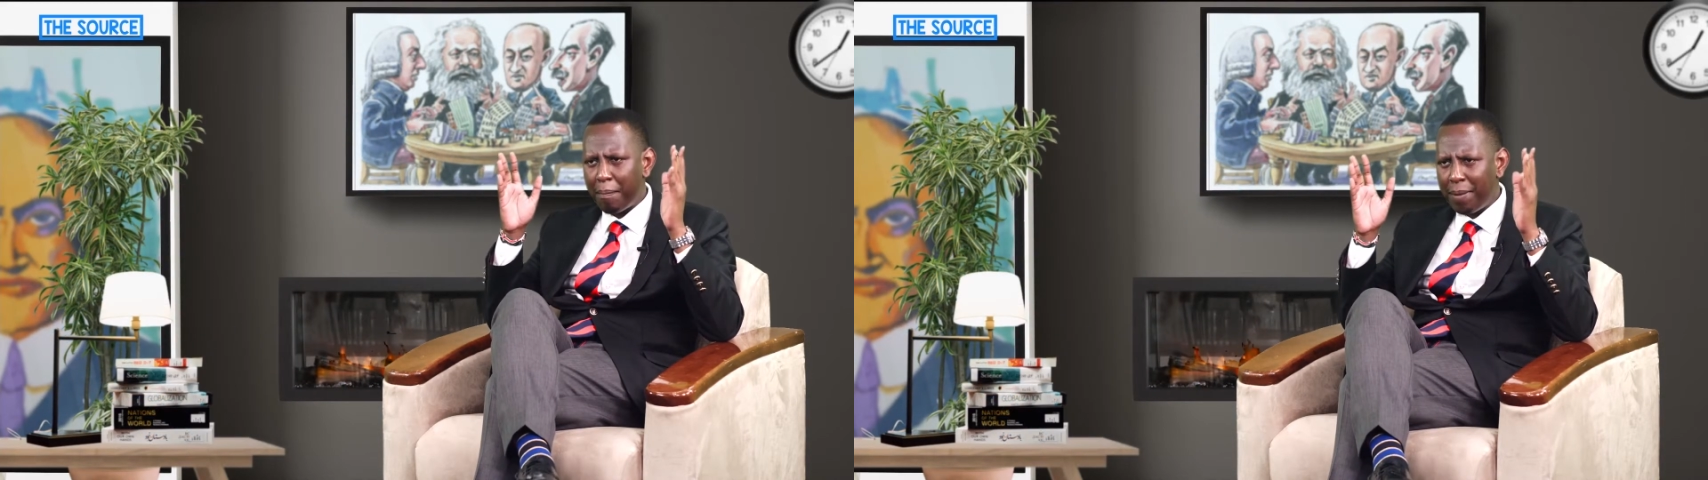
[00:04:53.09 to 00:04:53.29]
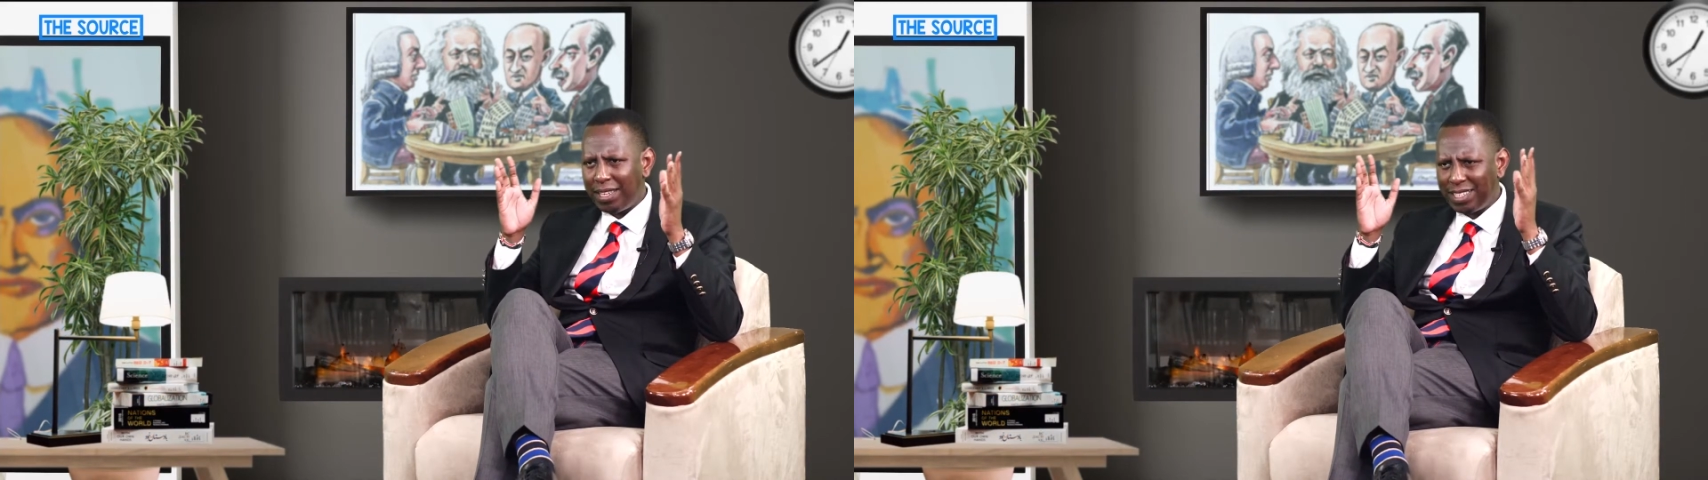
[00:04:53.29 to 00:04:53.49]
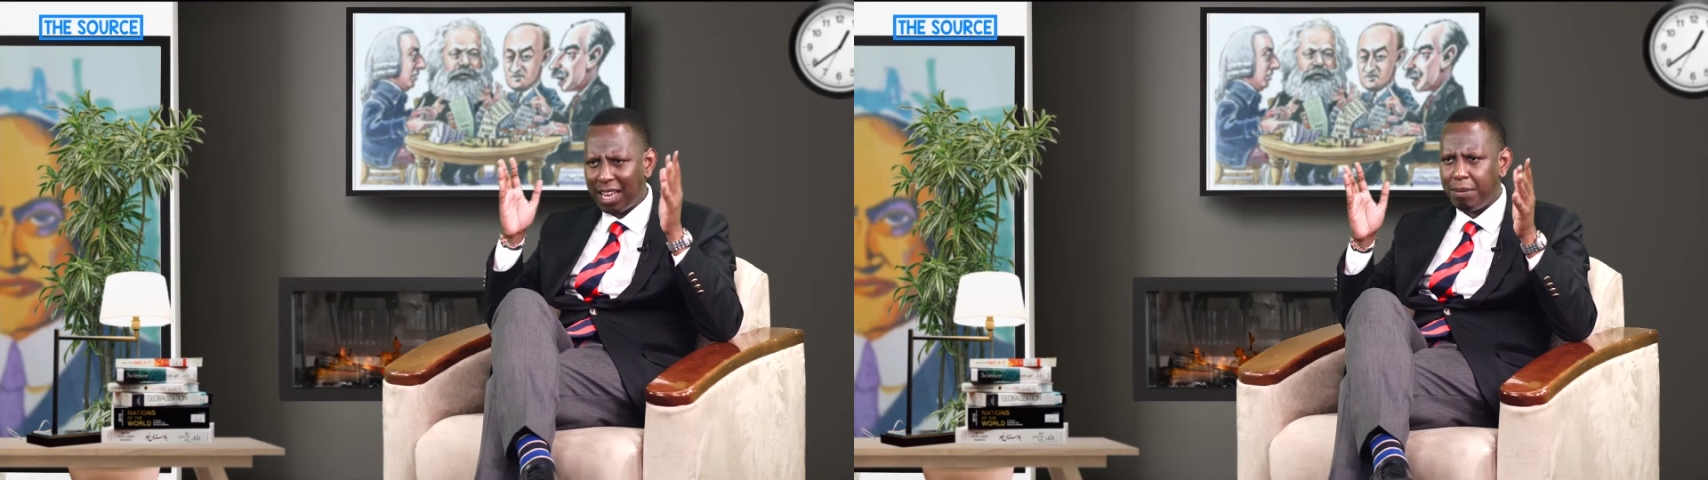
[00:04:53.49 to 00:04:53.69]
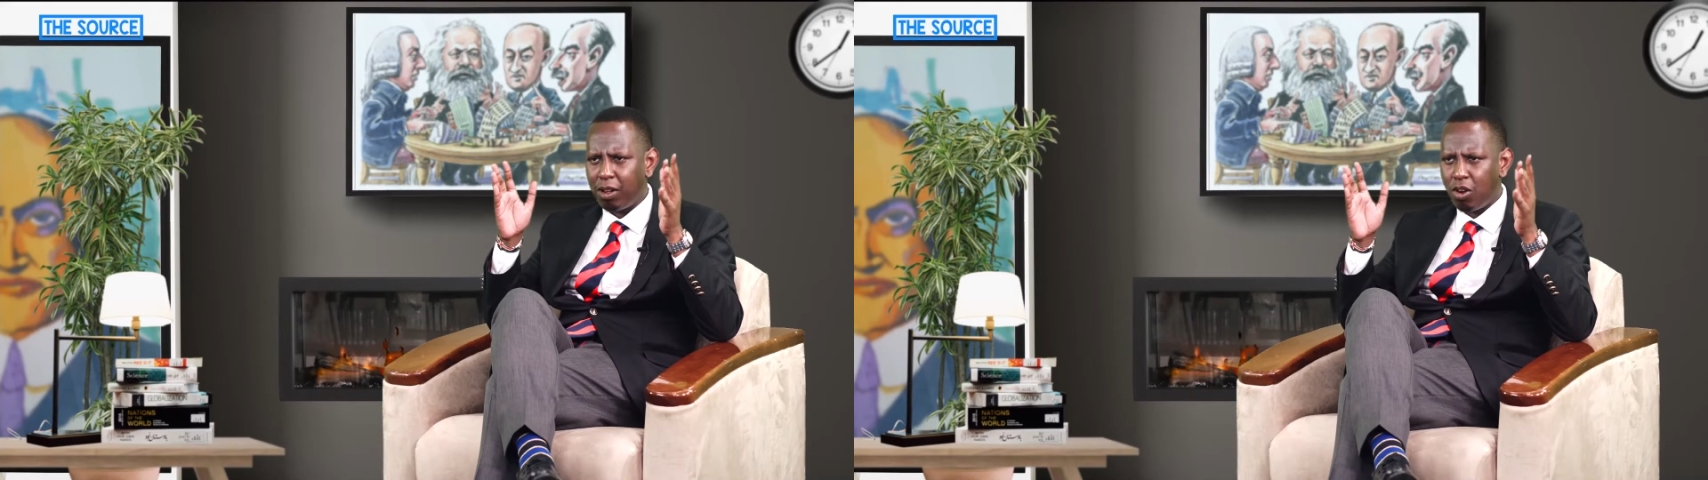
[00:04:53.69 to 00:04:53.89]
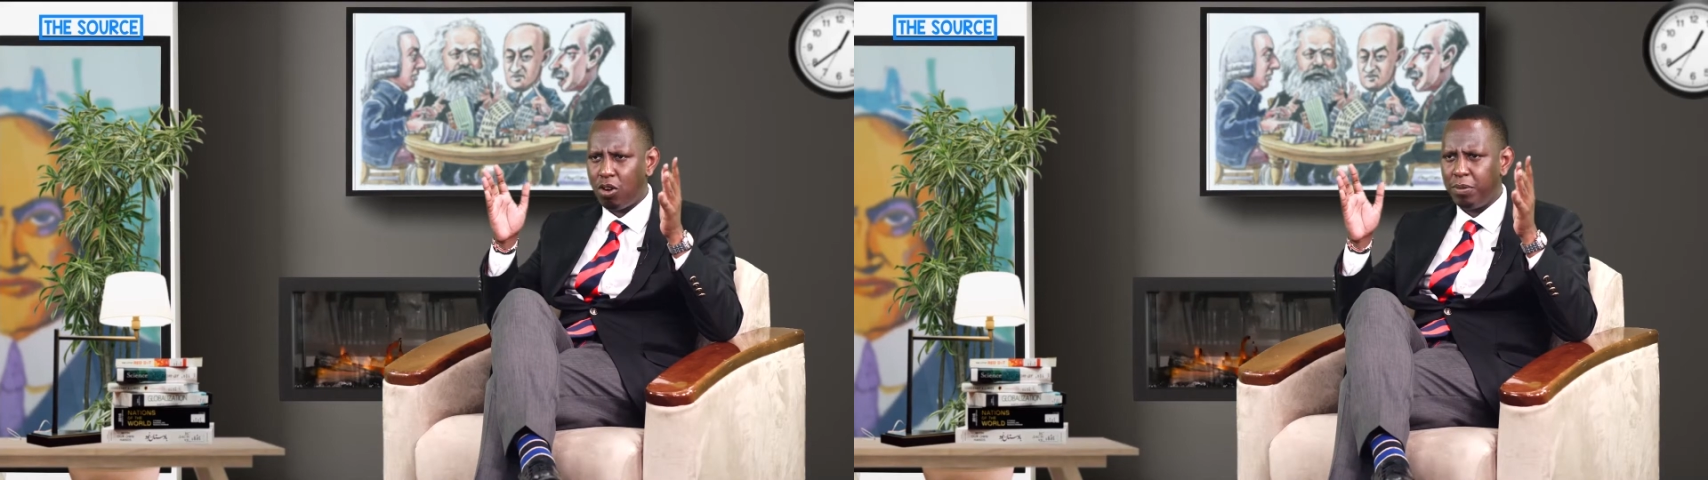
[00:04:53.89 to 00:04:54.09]
peacetime
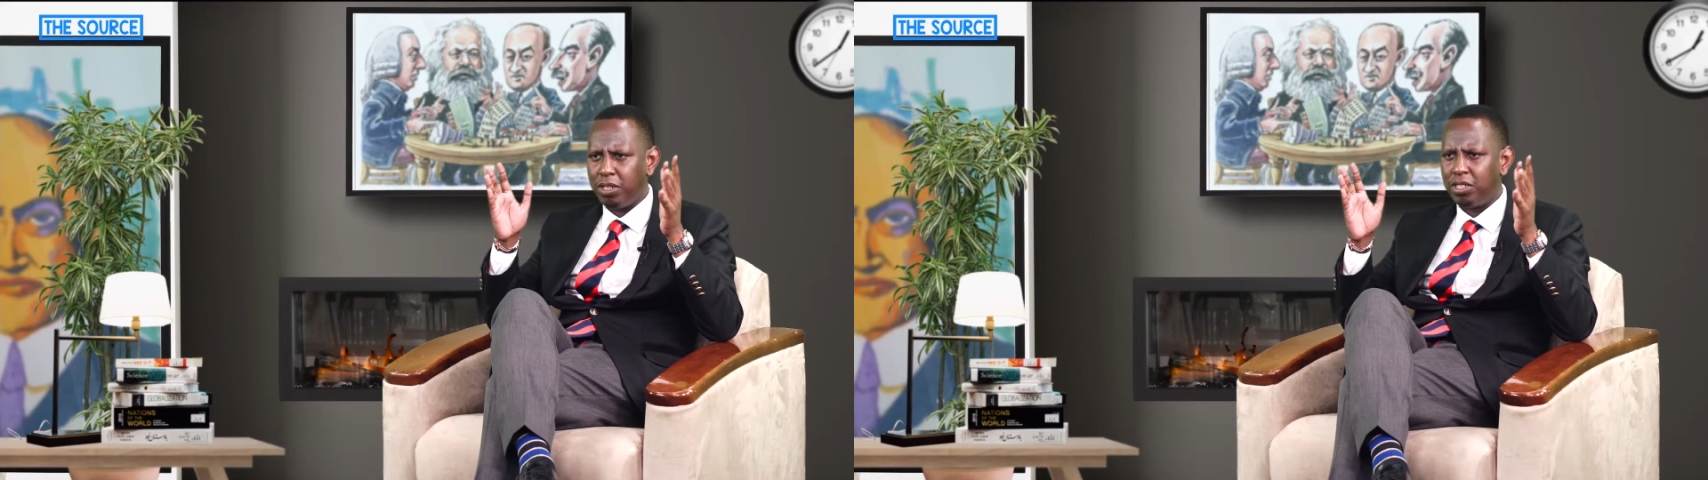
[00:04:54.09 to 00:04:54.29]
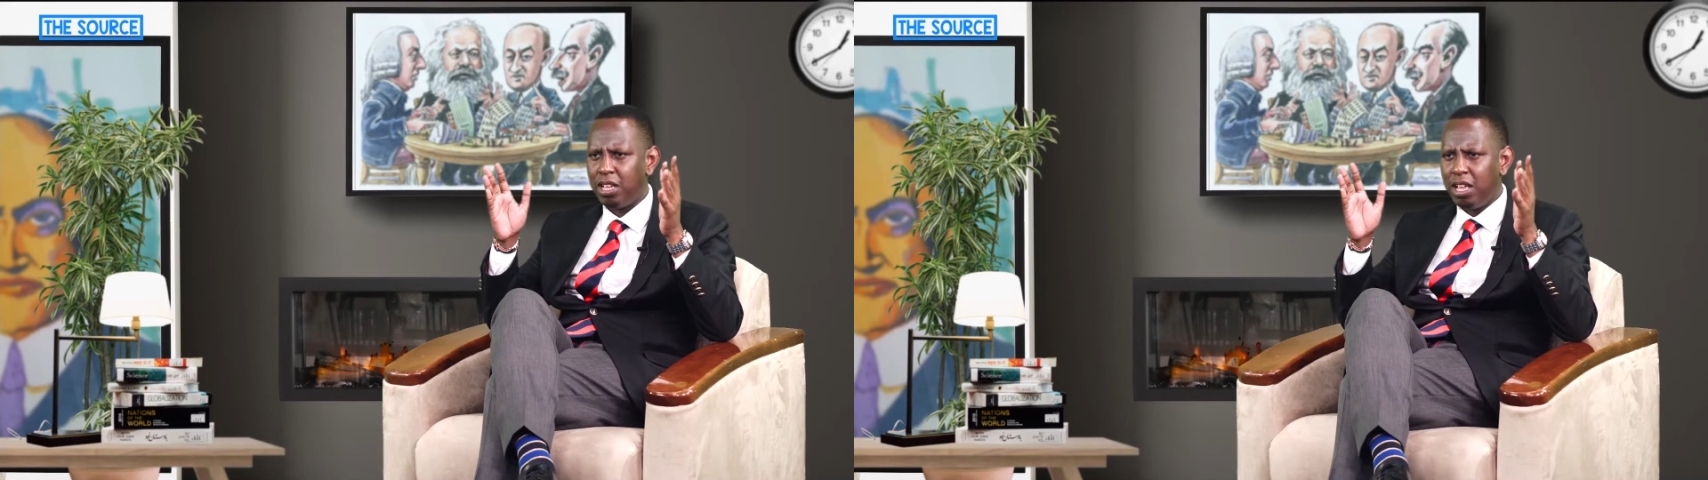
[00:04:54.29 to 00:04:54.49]
economies.